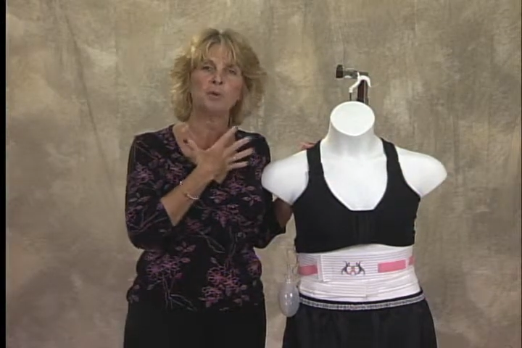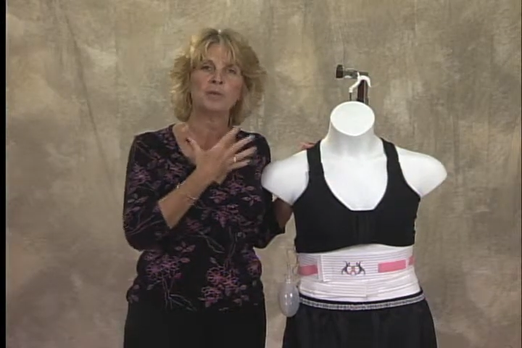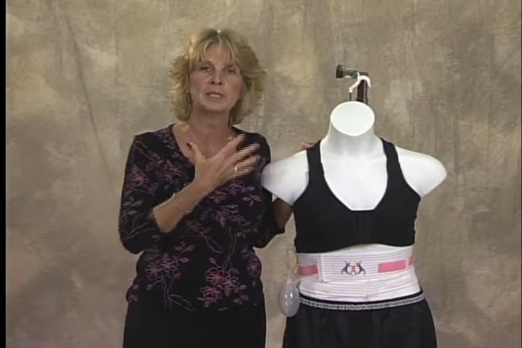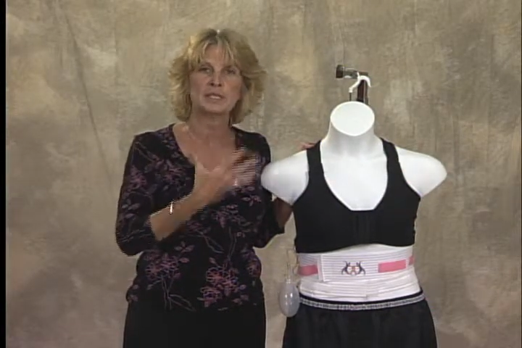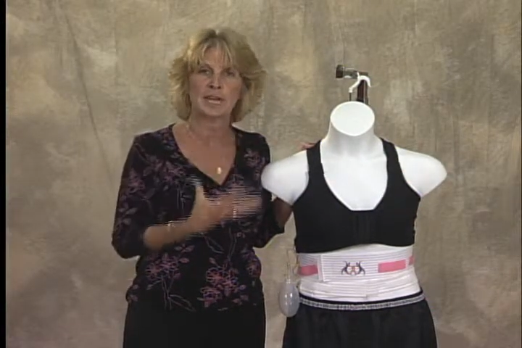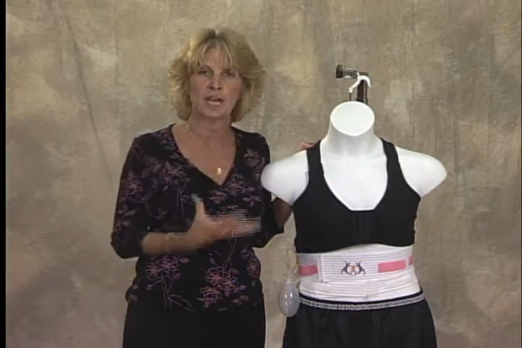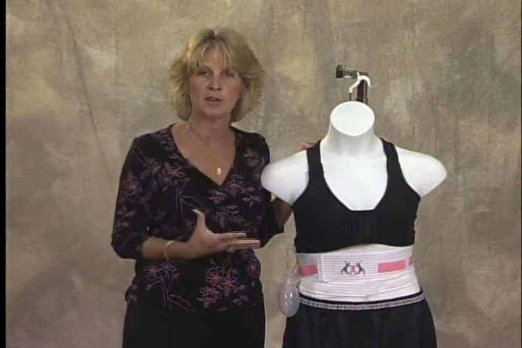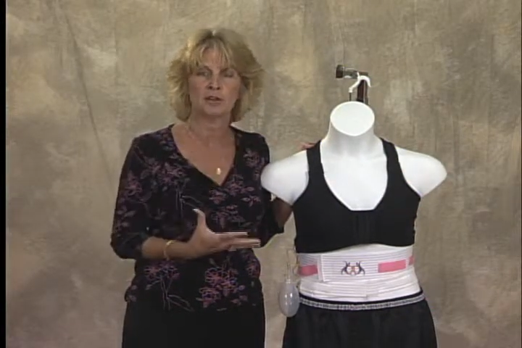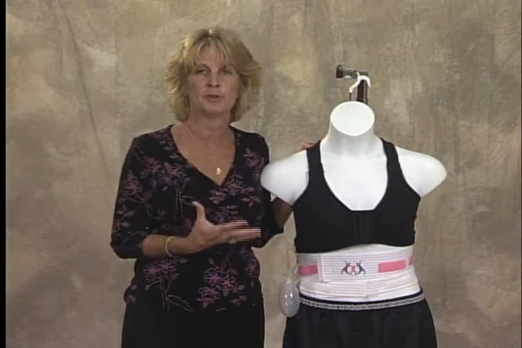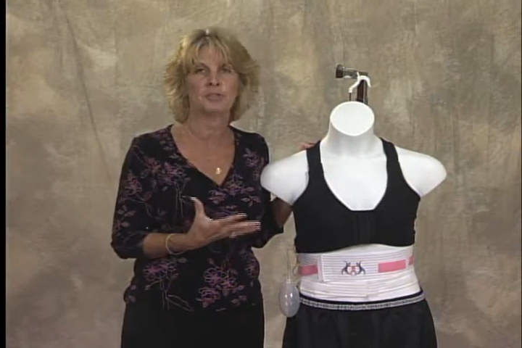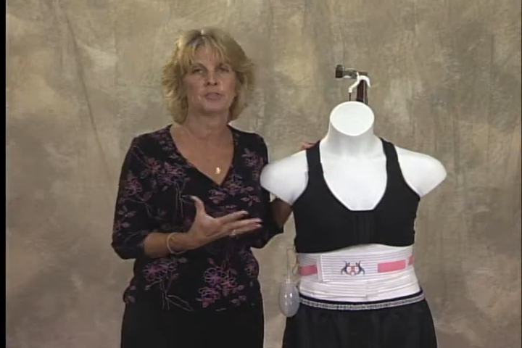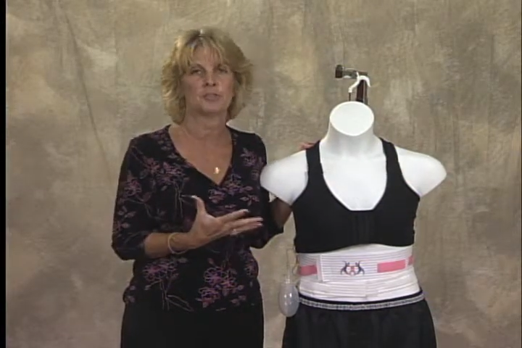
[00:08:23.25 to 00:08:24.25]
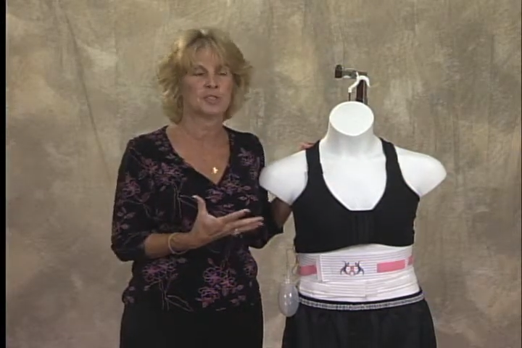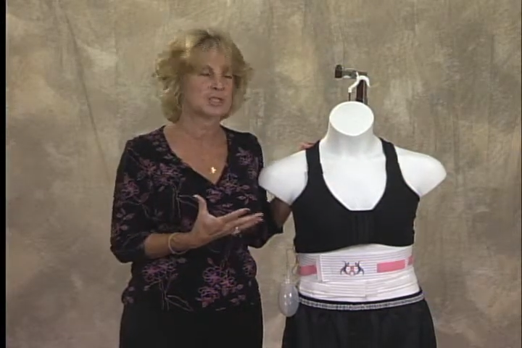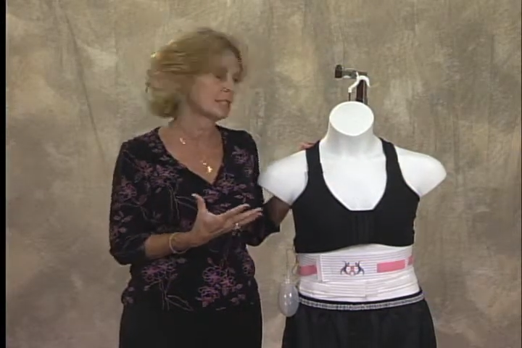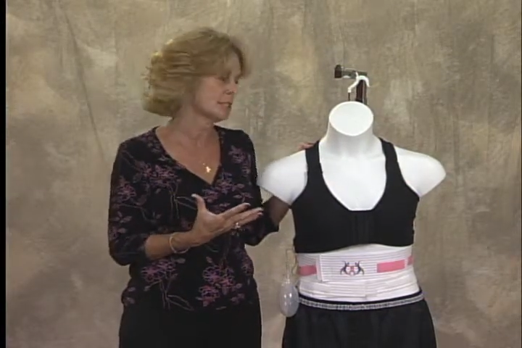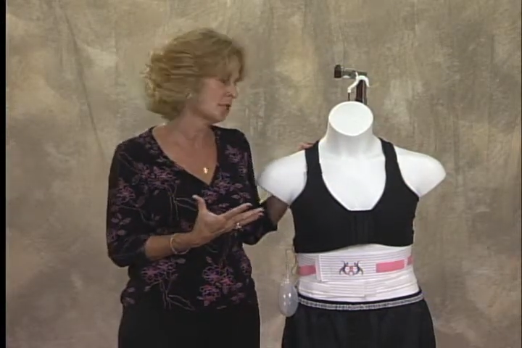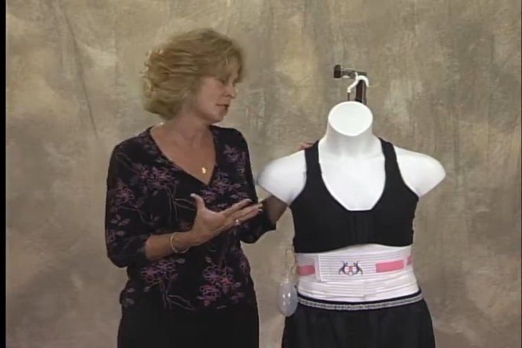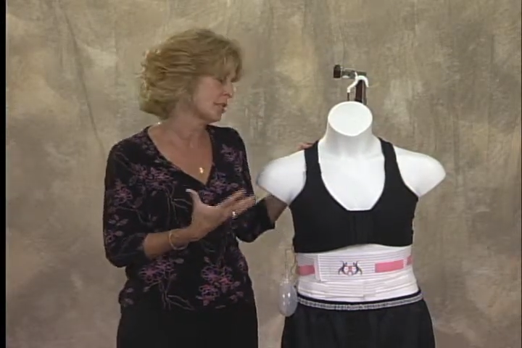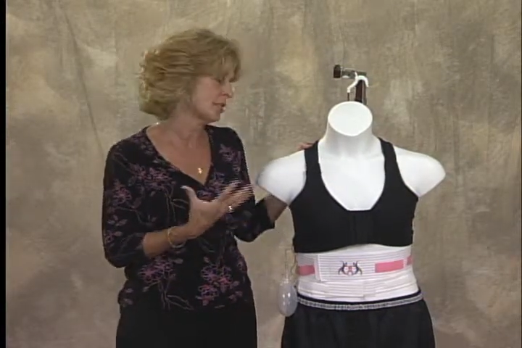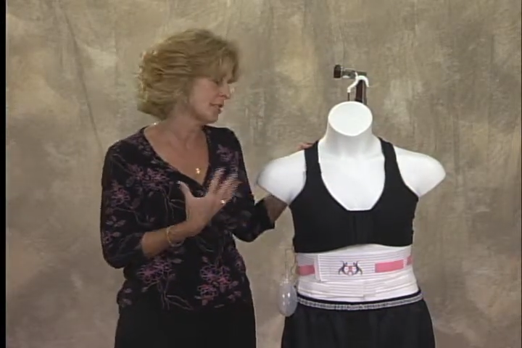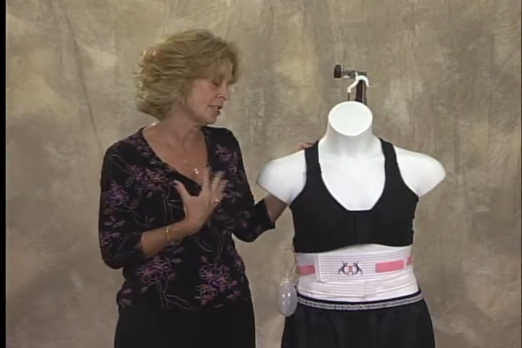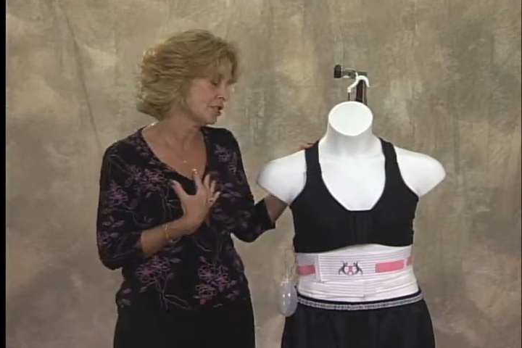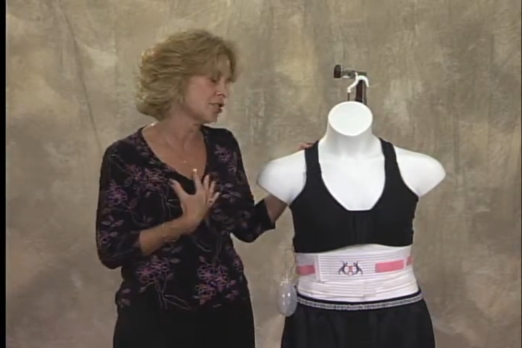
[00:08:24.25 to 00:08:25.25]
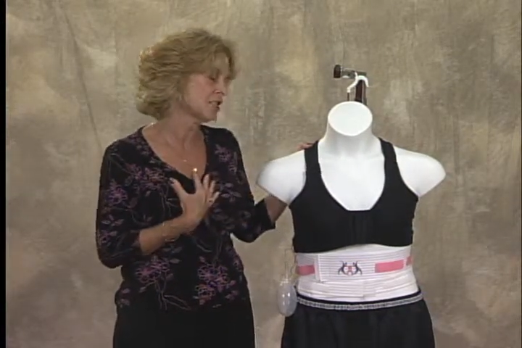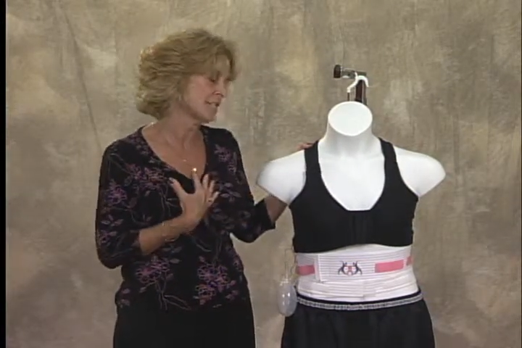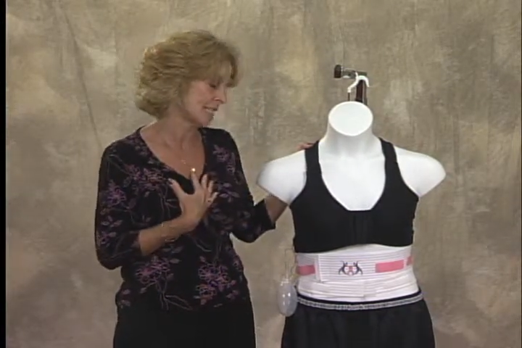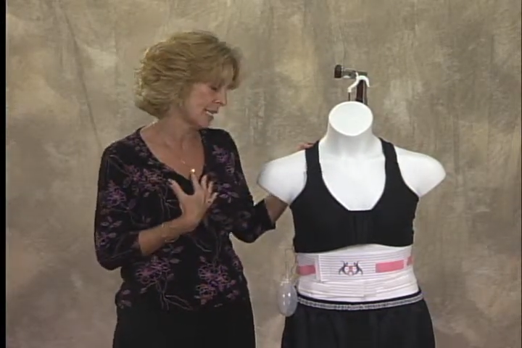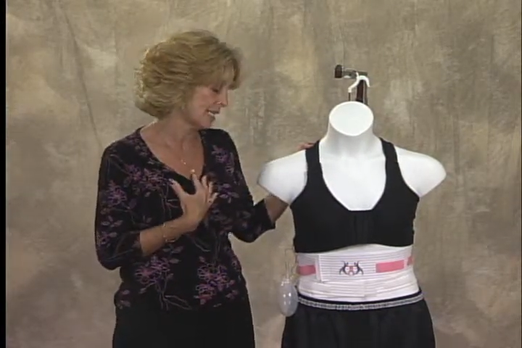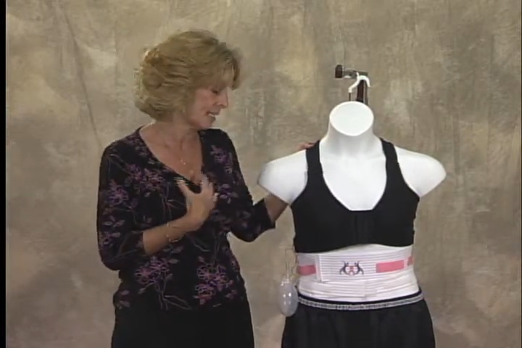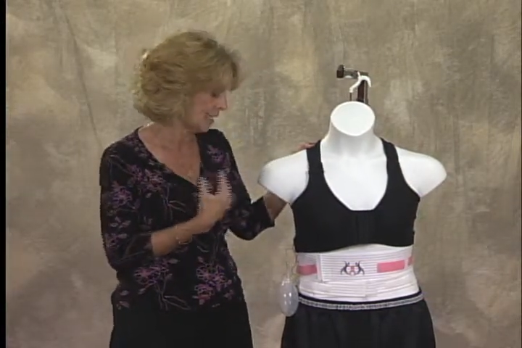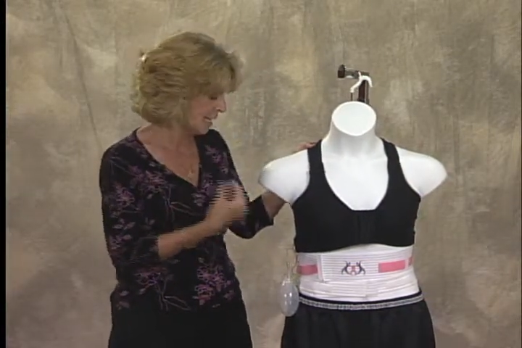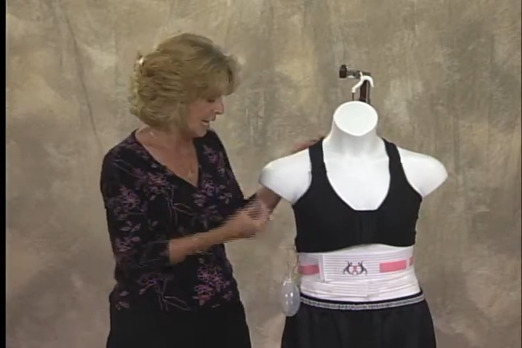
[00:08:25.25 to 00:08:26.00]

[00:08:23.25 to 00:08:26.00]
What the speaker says: pulling down on those incision sites.